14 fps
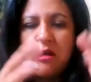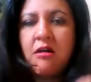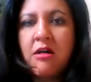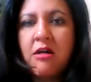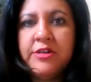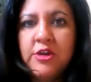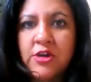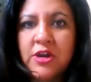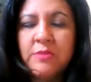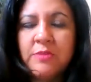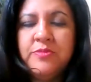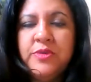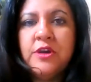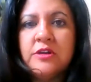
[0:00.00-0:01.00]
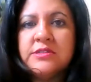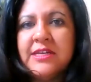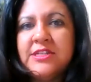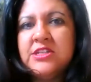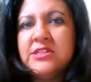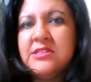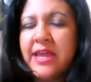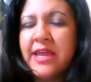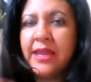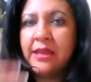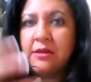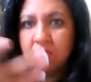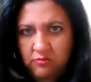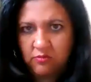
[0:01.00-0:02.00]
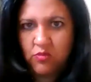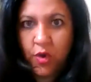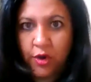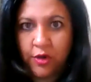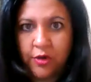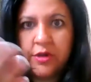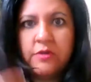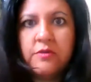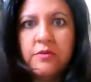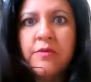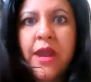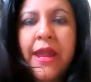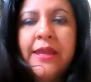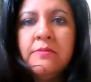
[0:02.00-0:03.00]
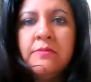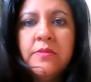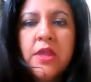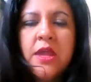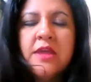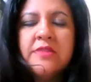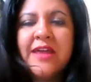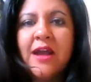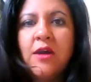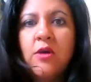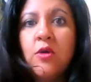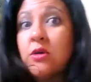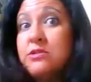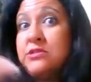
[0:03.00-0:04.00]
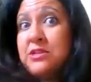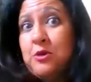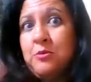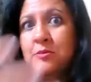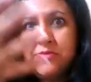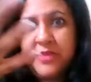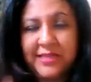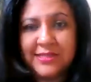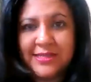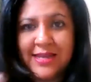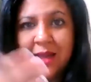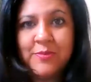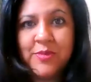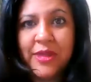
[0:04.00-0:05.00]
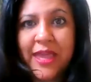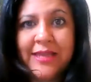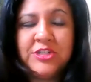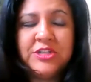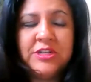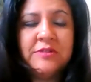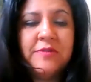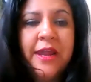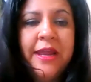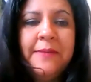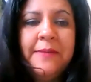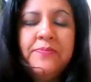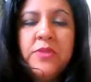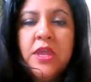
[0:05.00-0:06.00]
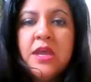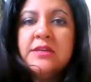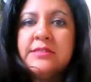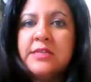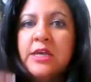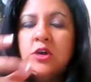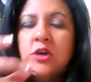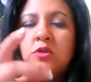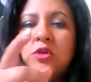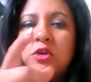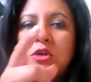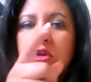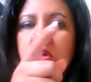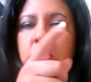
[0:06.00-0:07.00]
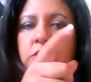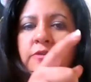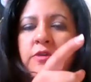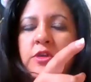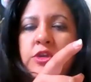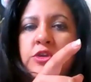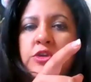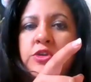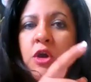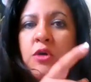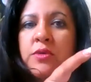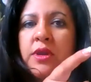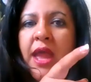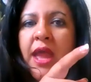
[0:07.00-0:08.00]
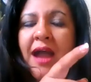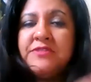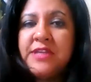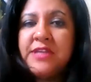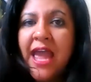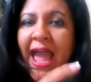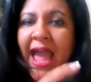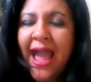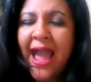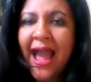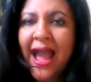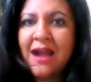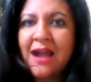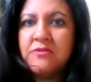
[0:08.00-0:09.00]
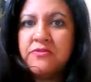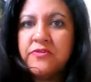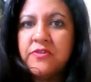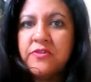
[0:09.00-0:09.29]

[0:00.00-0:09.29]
on your computer, such as like Word, right? That or Zoom, that's an application, right? So you don't have to have